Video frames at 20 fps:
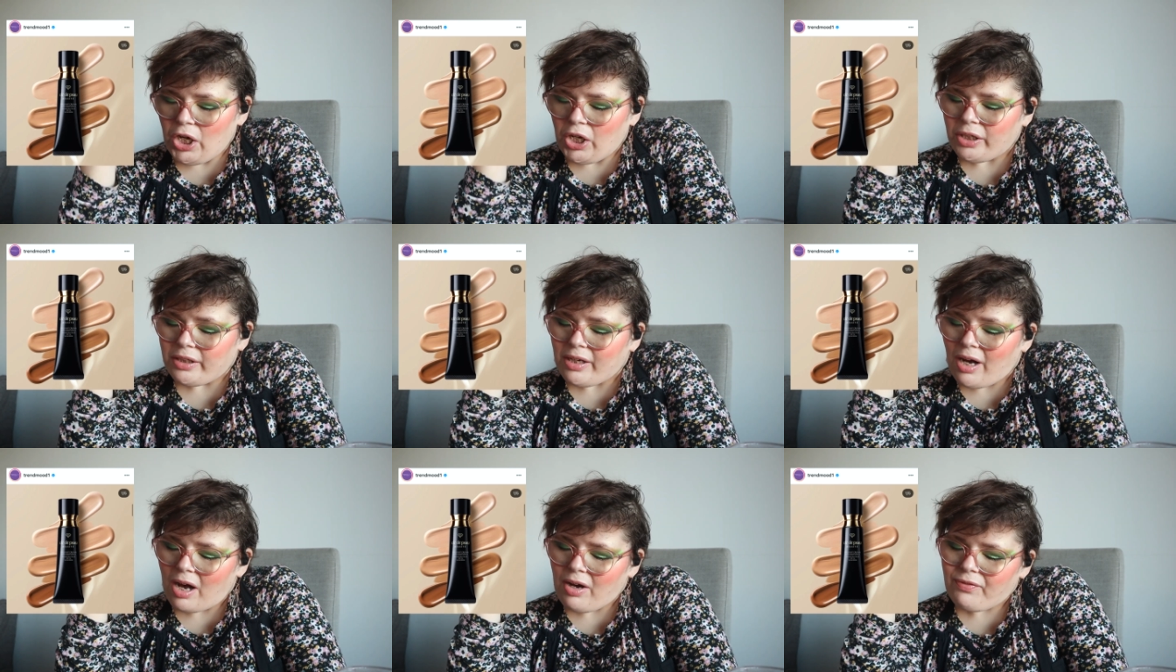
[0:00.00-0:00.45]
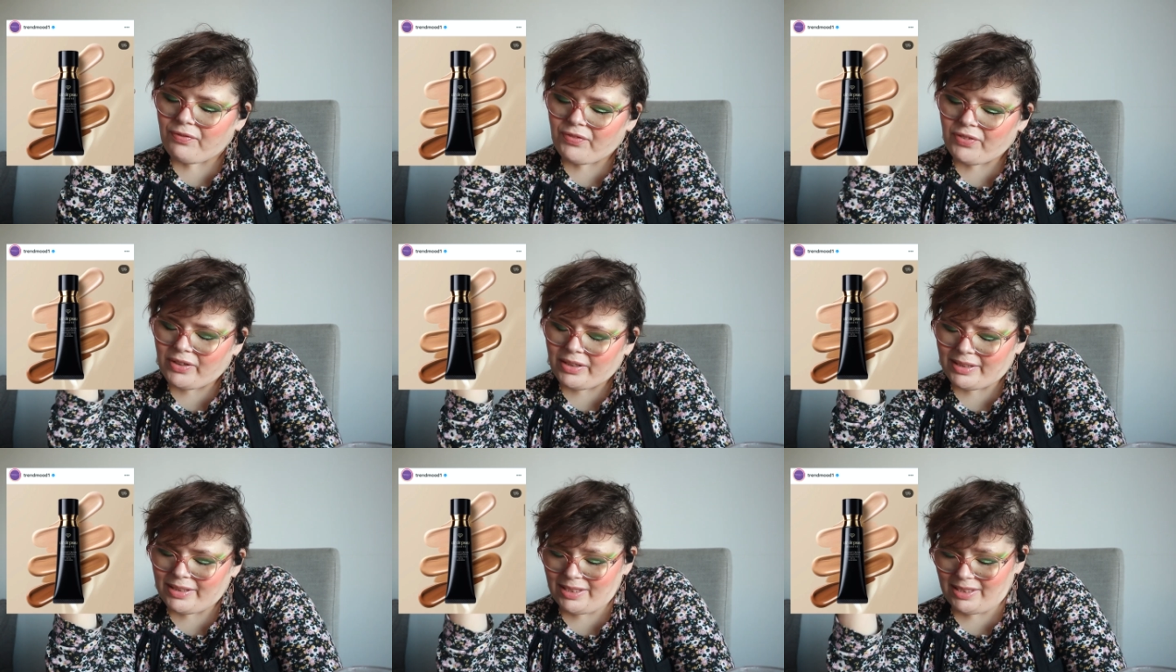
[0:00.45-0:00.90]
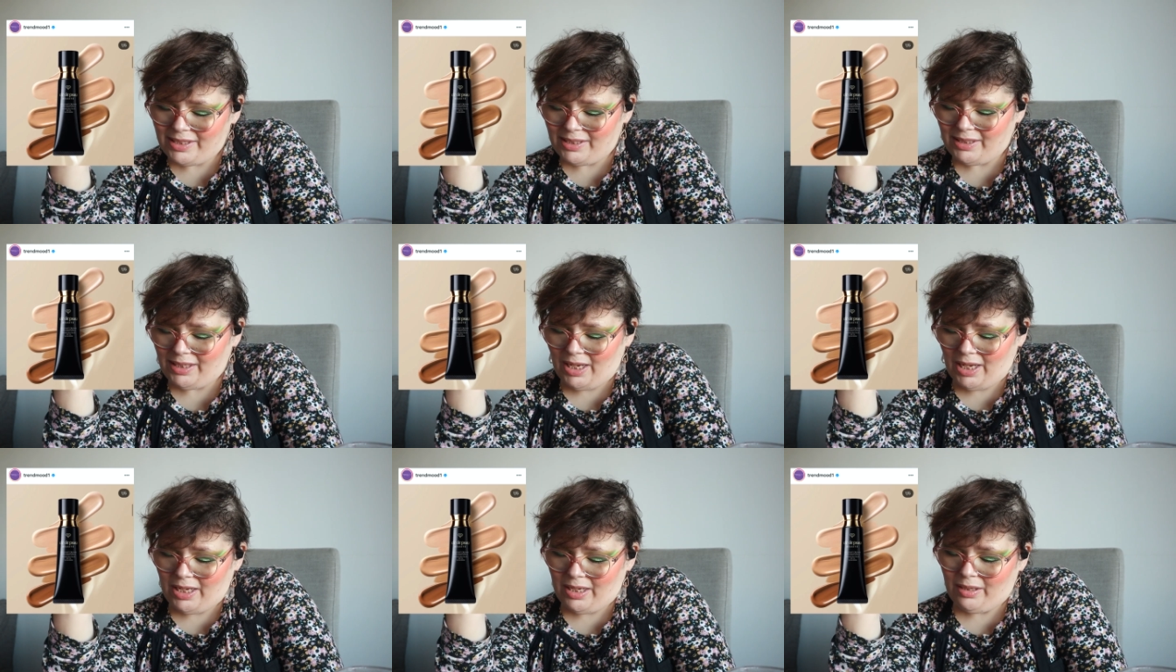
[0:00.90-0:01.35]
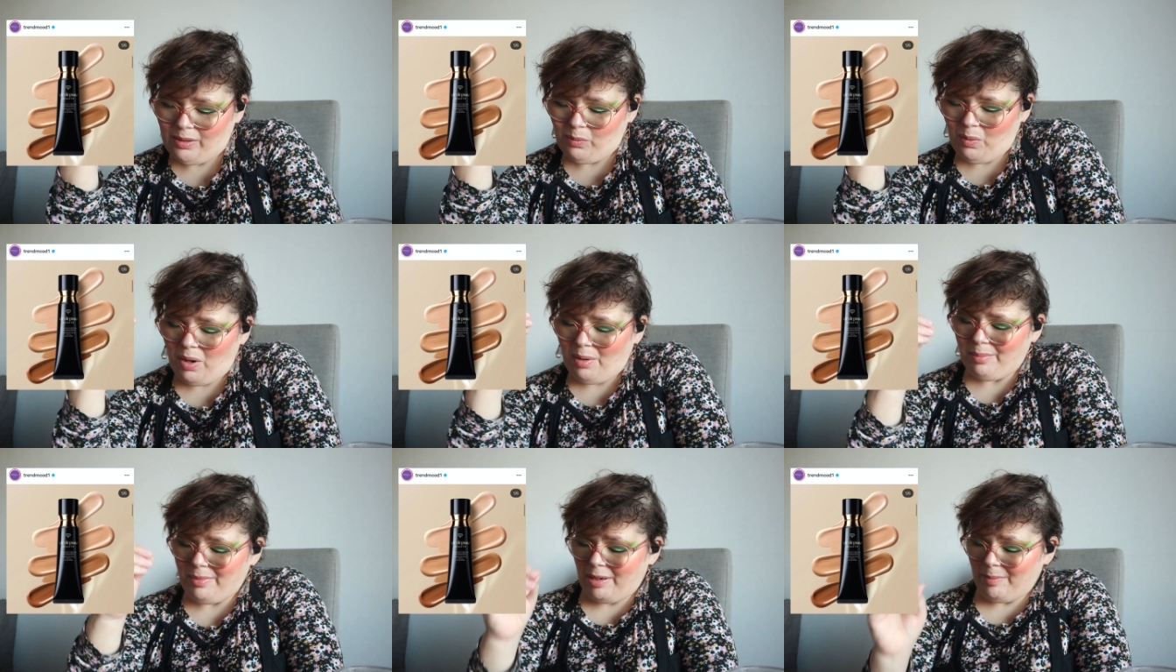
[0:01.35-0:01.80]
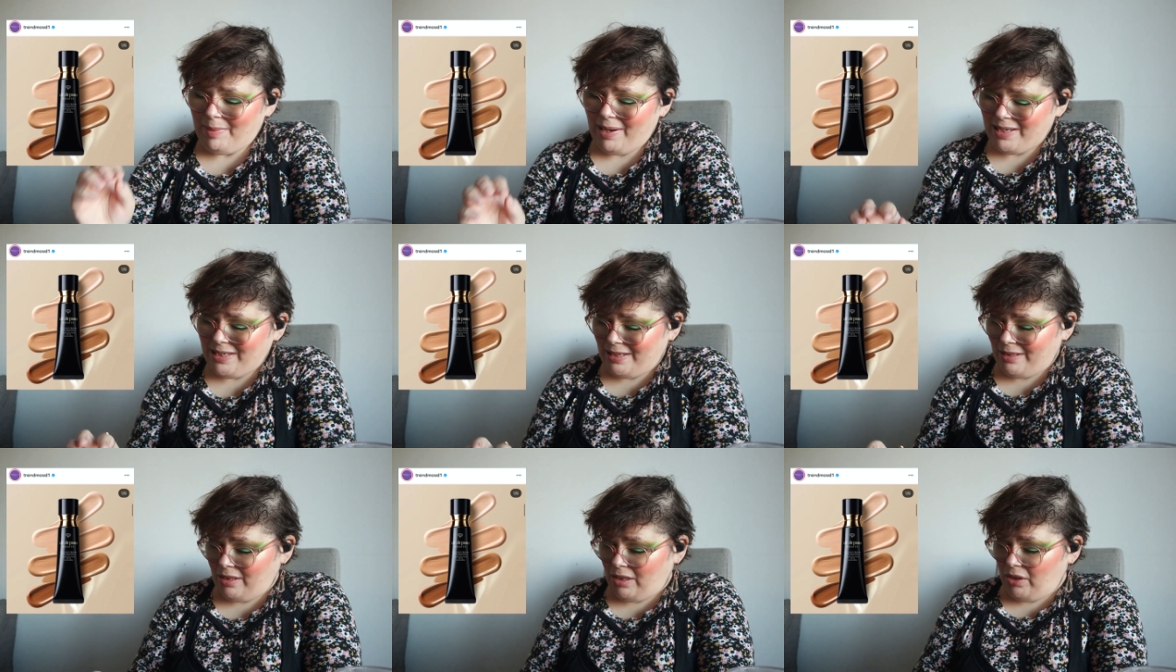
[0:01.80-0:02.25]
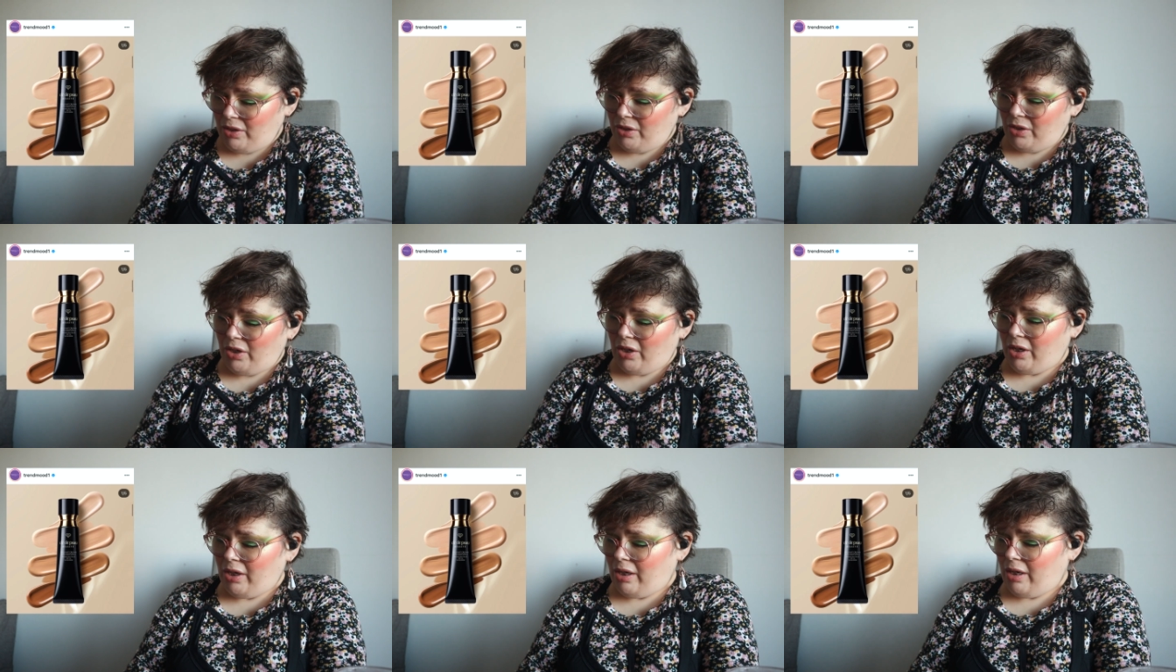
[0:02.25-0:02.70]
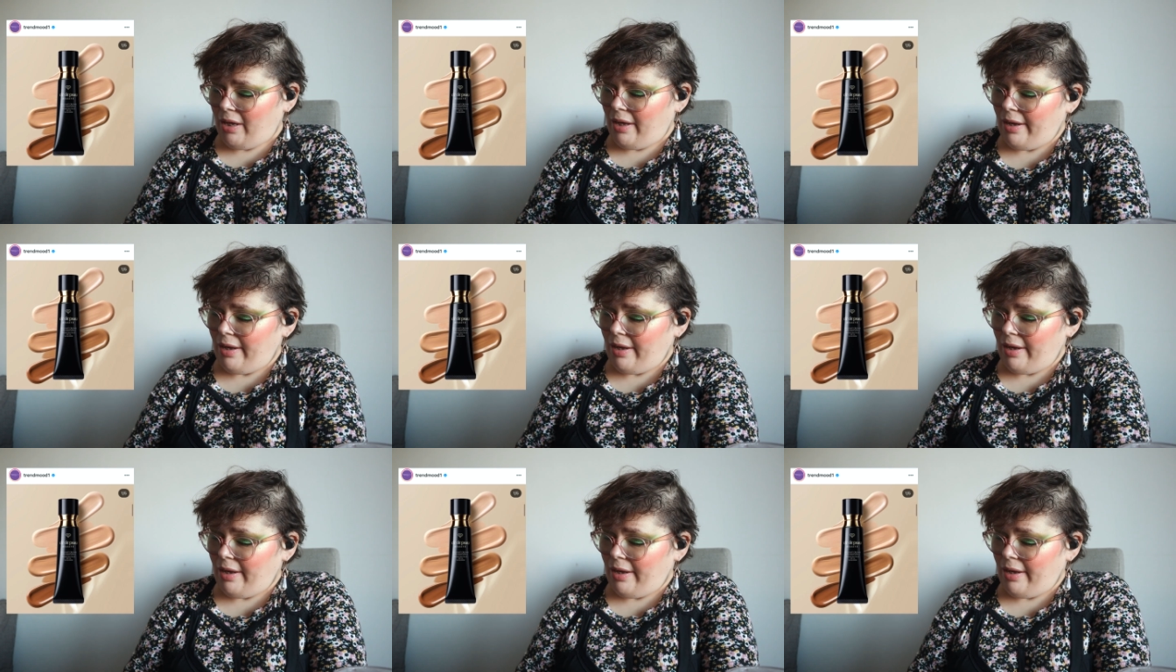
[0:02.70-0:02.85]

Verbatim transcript: comfort skin while minimizing the look